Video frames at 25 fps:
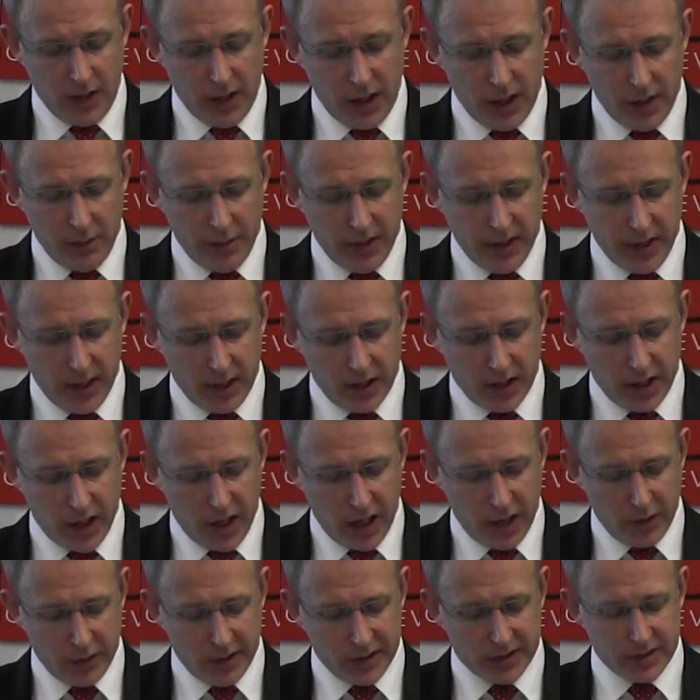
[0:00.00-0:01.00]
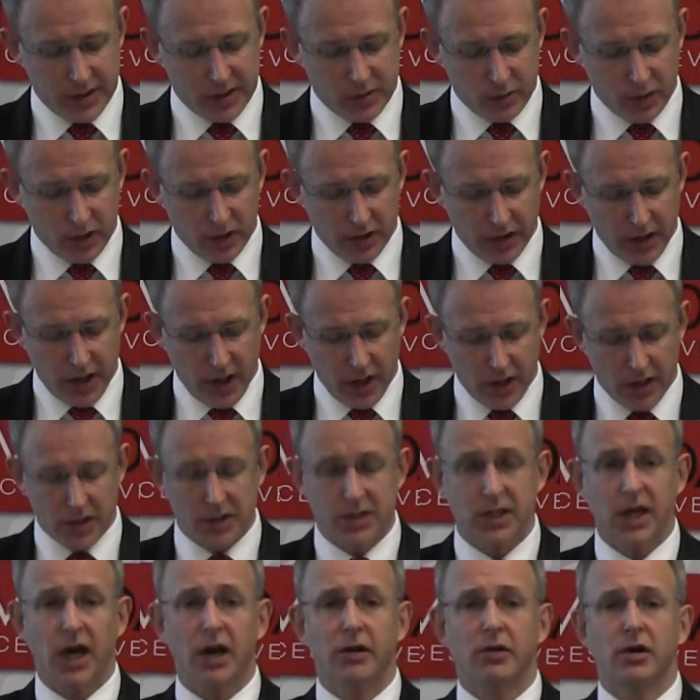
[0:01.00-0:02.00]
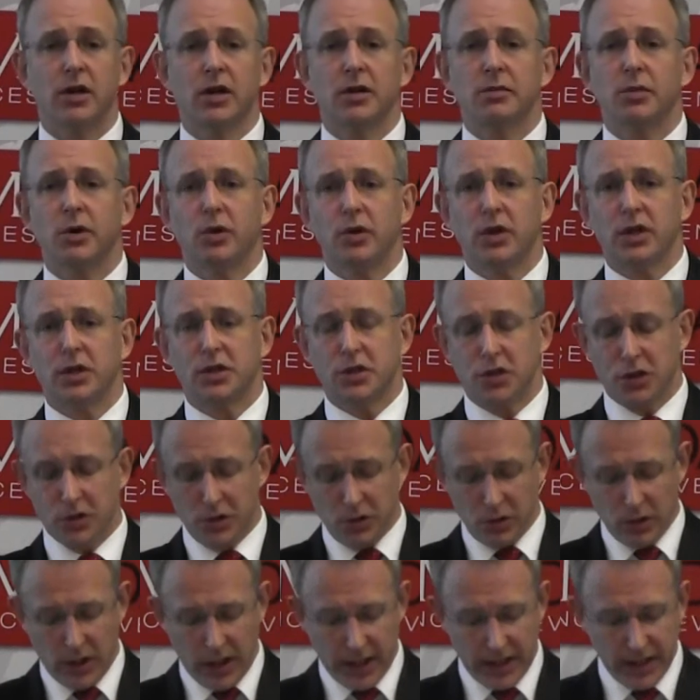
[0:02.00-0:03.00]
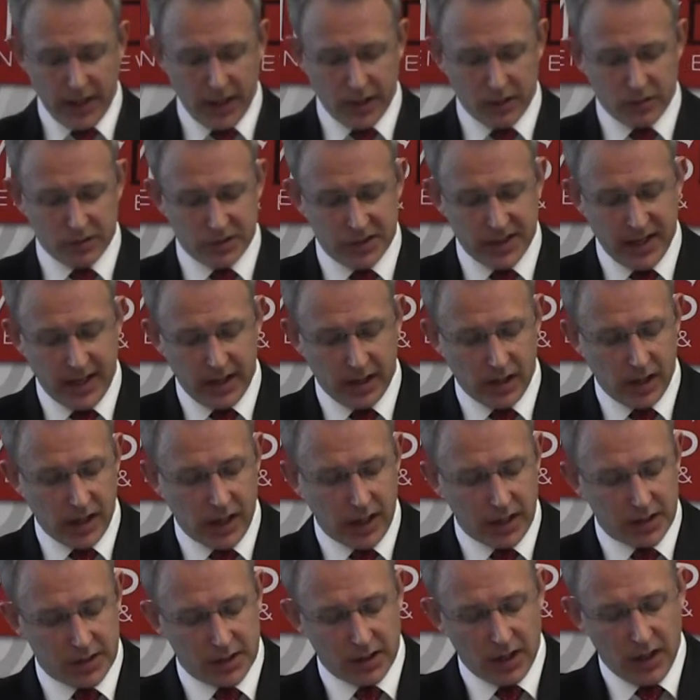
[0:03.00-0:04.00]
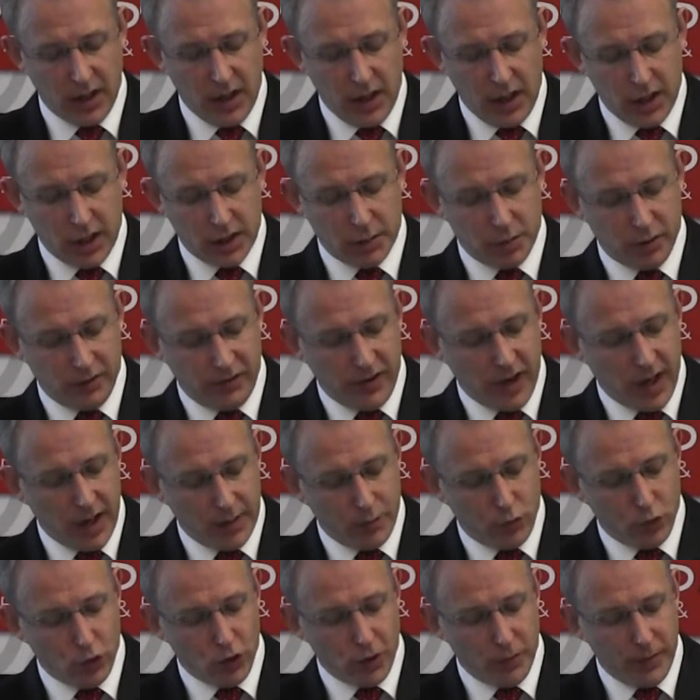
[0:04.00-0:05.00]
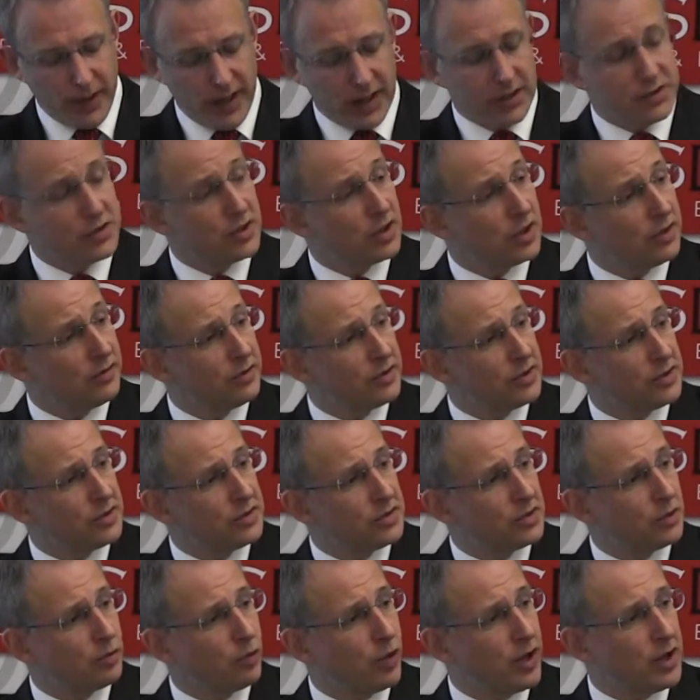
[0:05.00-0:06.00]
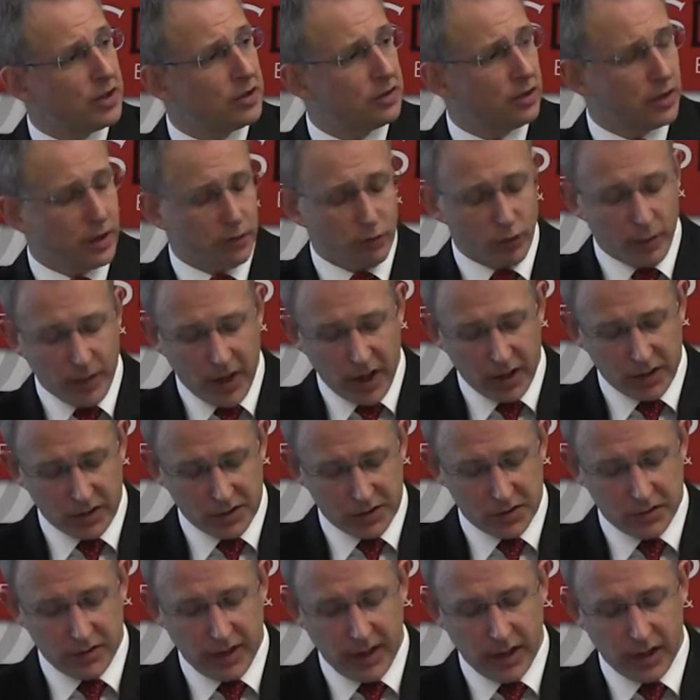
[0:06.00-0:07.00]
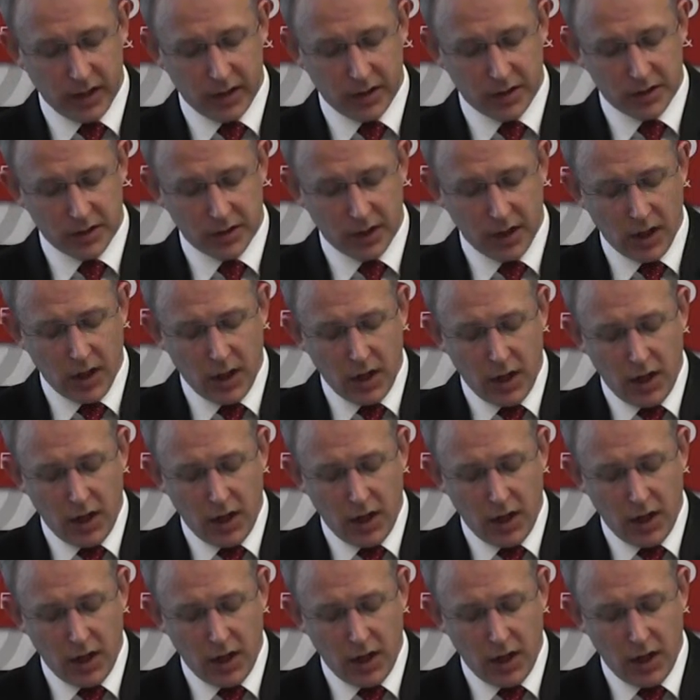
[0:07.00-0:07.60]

NBN Co., as is well known, is currently building two identical satellites to provide broadband services to regional and remote Australians.